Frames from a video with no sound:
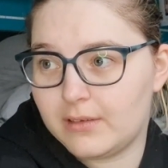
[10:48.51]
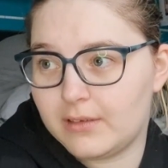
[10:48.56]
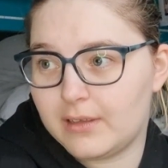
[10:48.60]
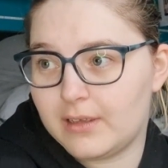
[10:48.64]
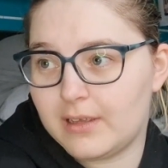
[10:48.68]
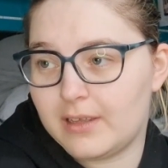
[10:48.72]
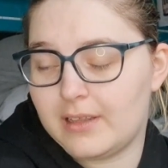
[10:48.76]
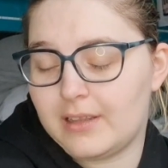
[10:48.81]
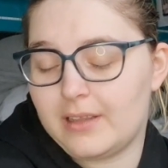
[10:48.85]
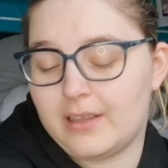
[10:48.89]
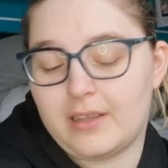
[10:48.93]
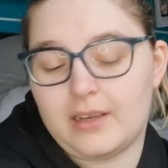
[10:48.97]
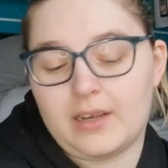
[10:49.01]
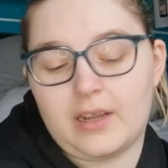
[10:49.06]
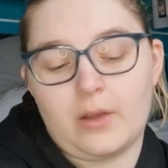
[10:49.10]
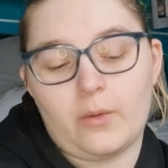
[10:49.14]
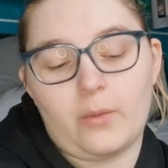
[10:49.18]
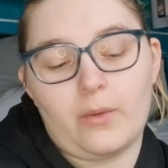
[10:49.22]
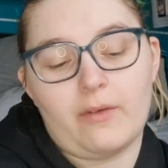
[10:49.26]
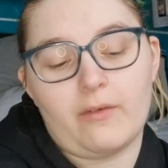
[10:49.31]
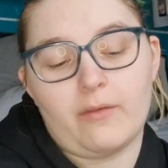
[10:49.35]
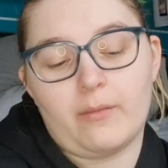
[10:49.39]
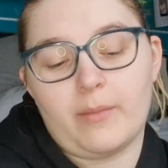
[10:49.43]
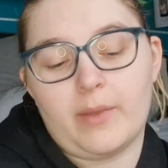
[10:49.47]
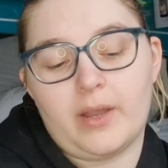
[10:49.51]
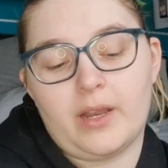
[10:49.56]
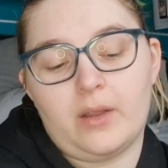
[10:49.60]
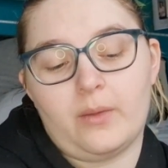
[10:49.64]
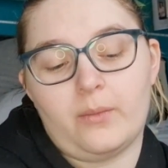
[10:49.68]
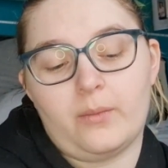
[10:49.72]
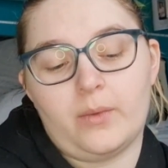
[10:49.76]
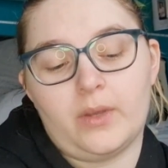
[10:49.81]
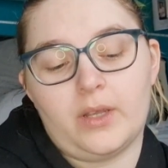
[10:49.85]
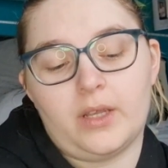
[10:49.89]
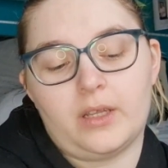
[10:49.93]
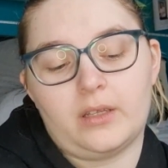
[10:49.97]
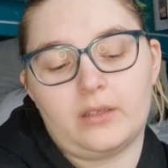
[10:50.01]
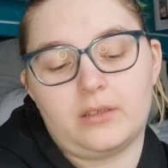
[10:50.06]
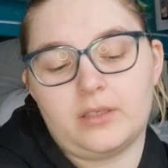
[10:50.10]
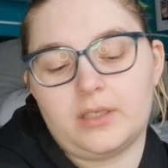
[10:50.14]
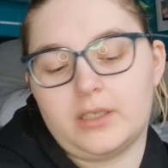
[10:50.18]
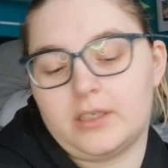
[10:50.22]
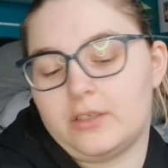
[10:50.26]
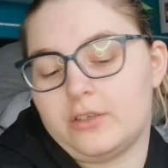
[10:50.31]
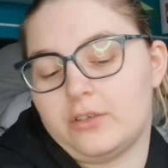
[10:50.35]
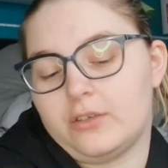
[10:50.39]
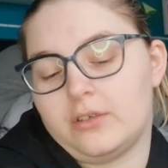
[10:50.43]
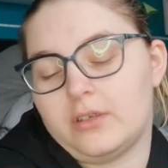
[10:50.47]
and then however many we
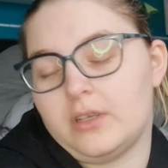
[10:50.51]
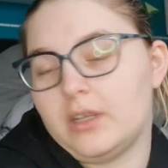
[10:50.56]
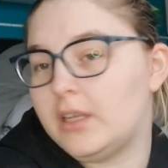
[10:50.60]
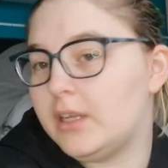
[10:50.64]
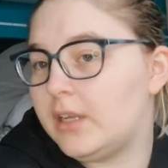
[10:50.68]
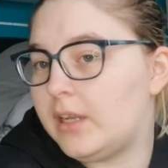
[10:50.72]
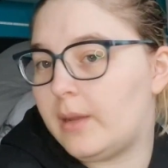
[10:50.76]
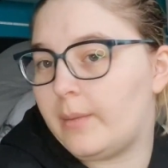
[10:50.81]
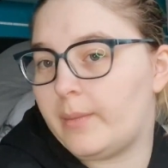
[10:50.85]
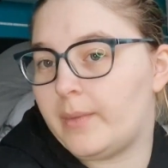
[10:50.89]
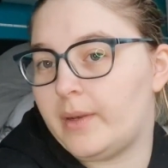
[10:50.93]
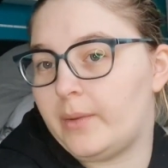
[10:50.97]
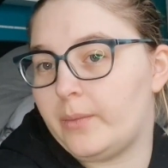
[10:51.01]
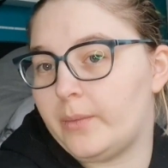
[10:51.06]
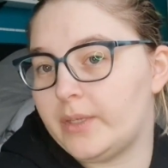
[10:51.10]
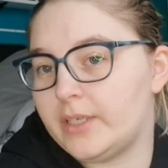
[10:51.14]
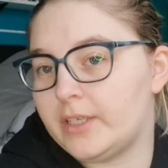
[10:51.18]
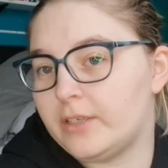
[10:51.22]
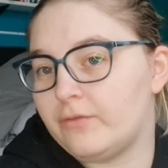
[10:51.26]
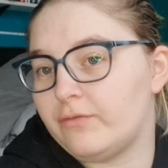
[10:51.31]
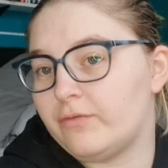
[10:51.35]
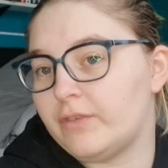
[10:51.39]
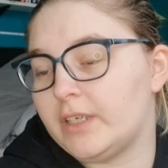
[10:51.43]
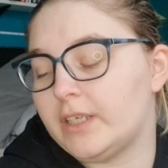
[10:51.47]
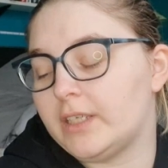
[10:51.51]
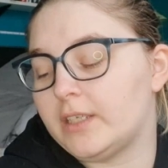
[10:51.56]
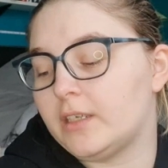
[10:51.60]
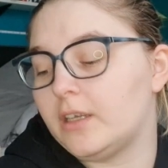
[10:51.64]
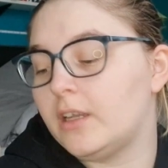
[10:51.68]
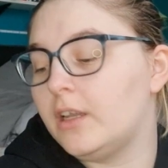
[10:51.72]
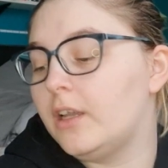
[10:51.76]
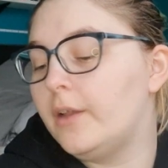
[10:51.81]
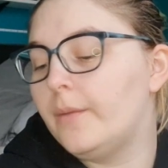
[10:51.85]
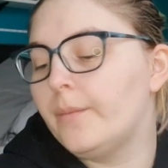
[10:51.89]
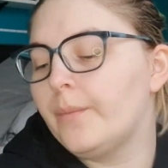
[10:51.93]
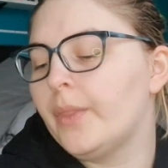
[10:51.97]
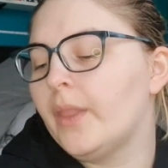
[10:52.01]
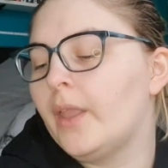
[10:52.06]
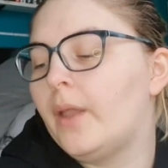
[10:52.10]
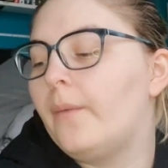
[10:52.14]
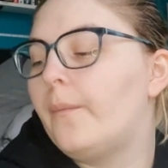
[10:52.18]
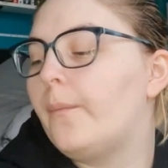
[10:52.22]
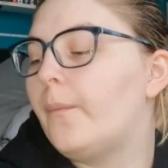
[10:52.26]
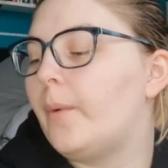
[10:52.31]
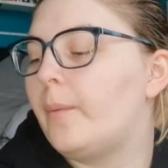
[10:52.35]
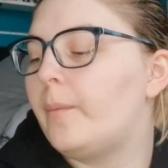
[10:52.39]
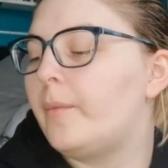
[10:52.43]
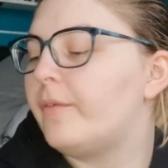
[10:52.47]
didn't, and how many we didn't
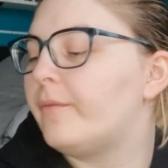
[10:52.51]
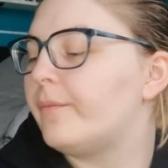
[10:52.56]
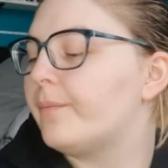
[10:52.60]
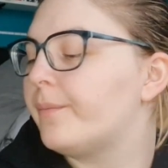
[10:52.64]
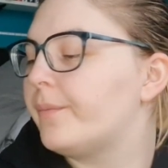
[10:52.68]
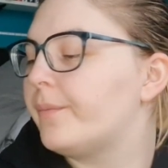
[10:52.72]
read.